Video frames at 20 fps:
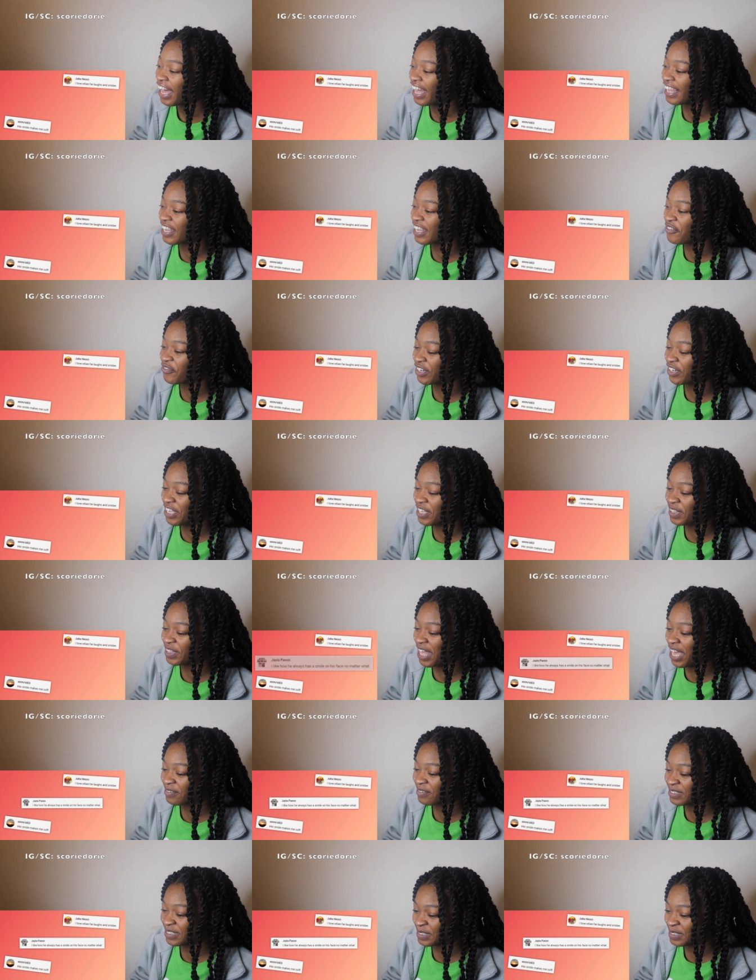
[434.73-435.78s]
I love when he
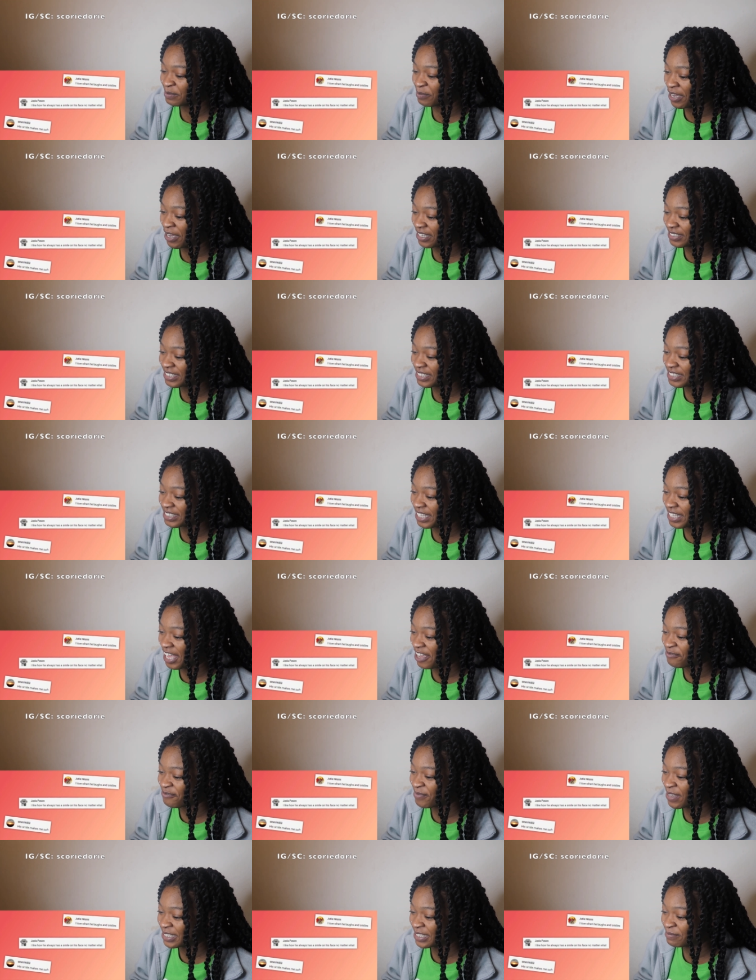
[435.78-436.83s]
laughs and smiles. His
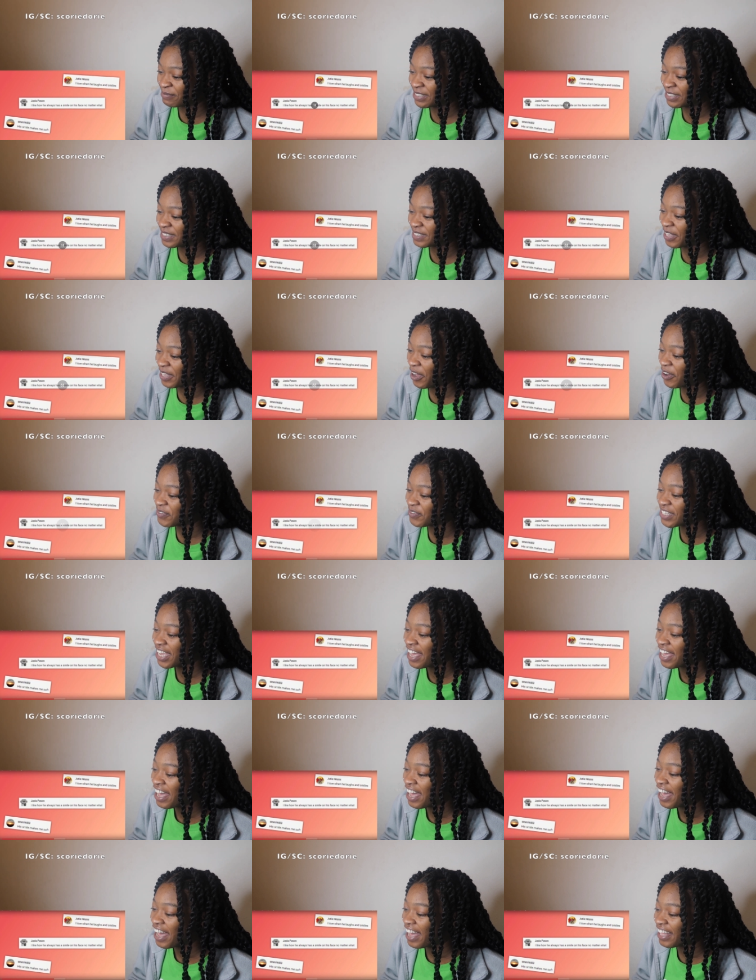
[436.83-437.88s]
laugh makes me soft.
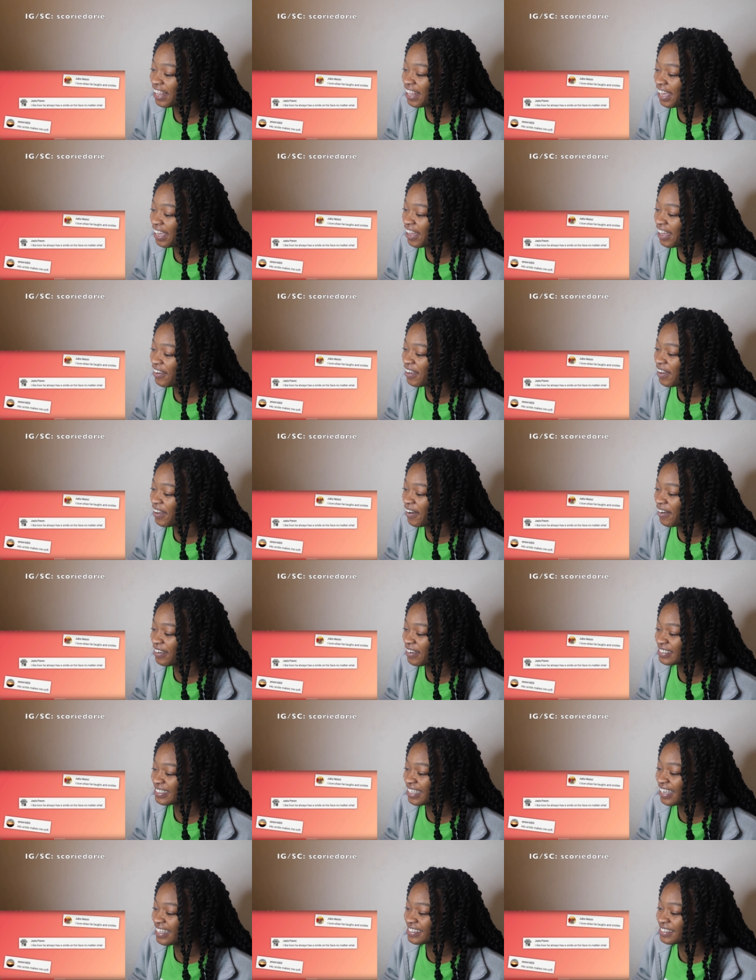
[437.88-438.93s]
I like how he
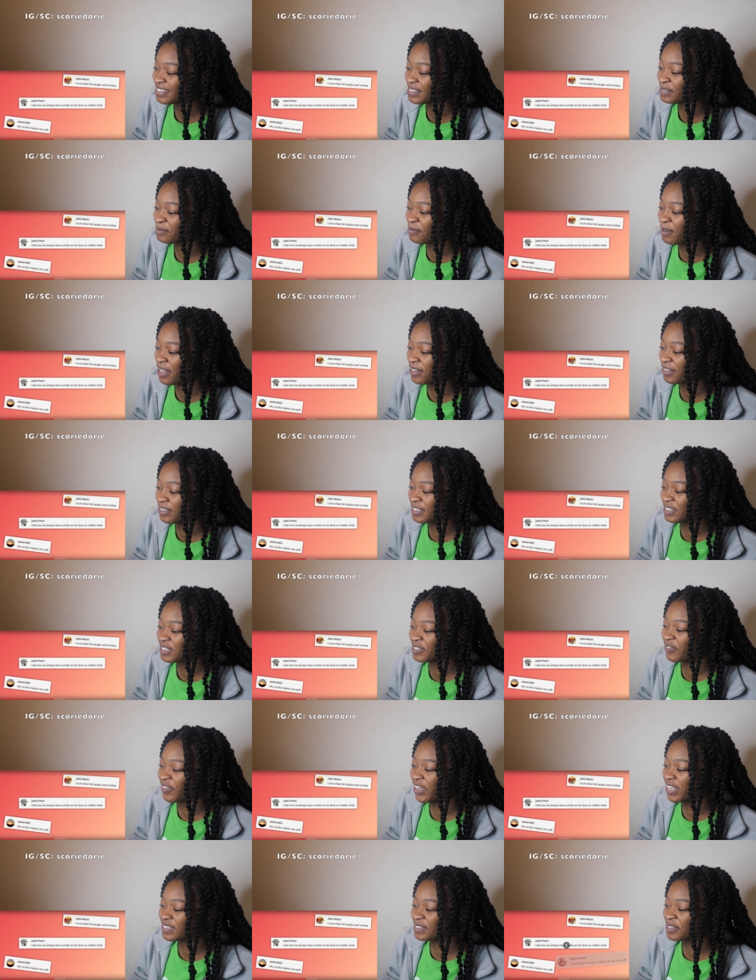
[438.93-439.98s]
always has a smile on his
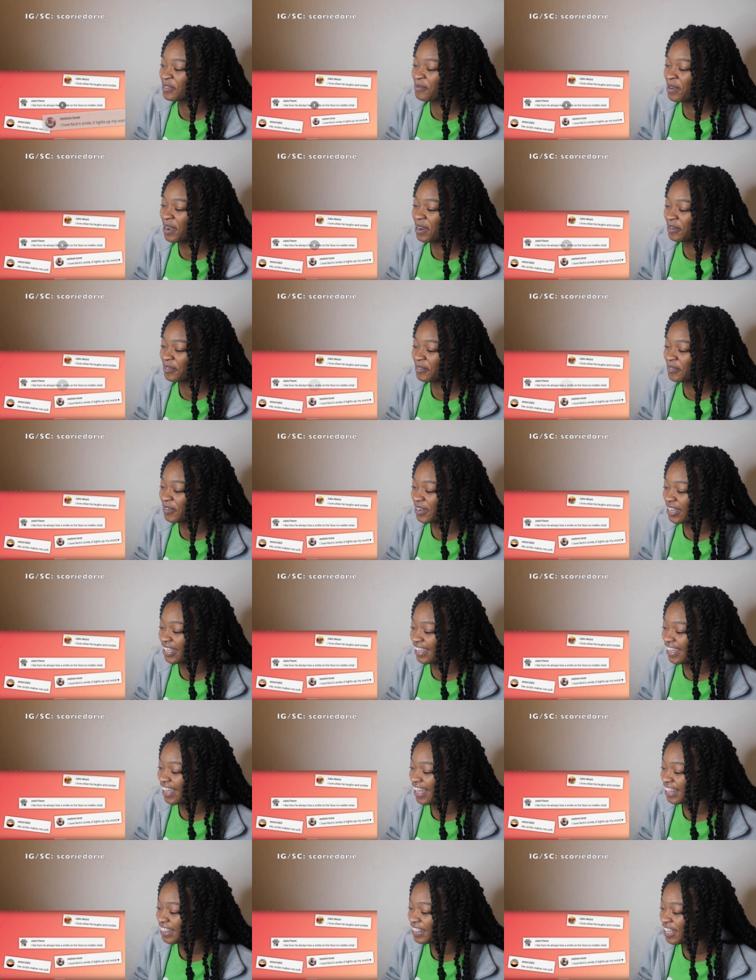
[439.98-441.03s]
face no matter
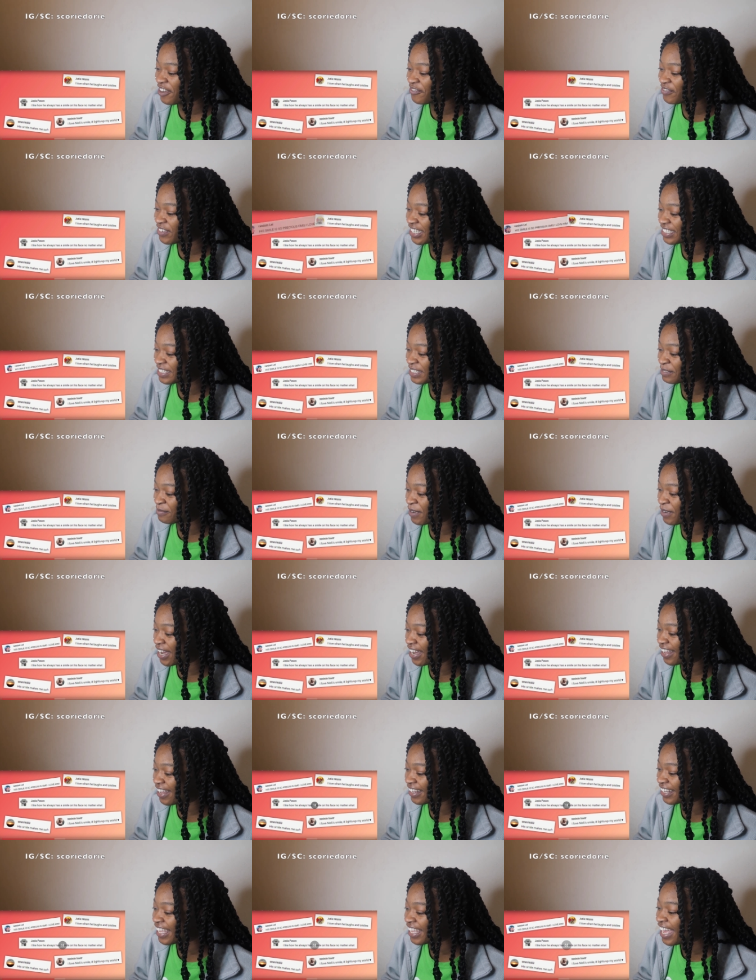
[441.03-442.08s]
what. I love Nick's
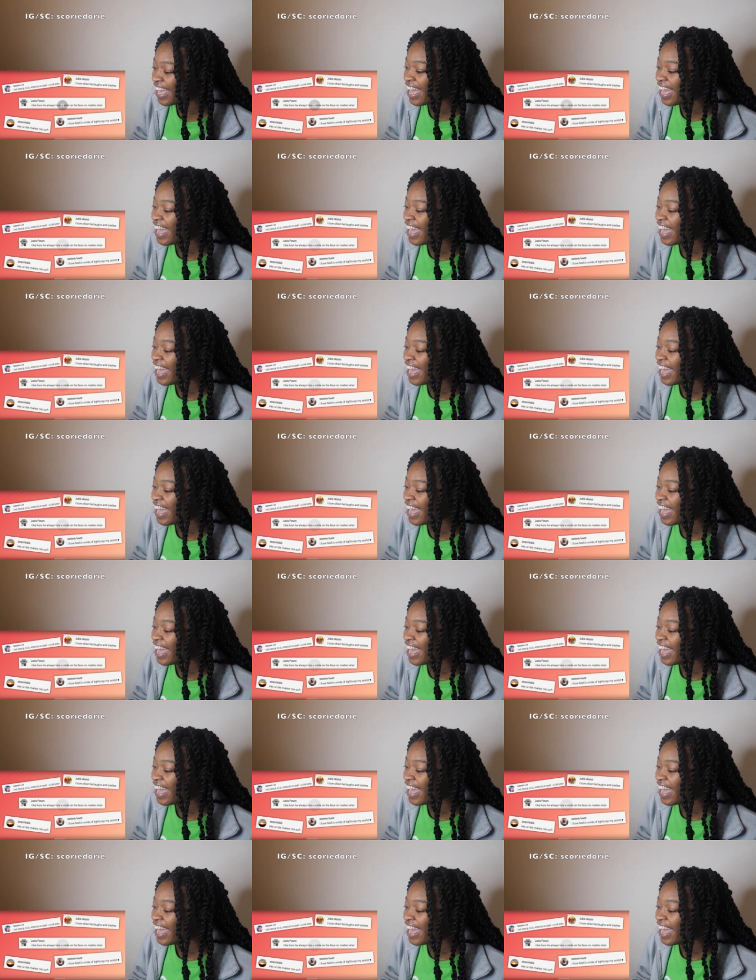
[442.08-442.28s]
smile.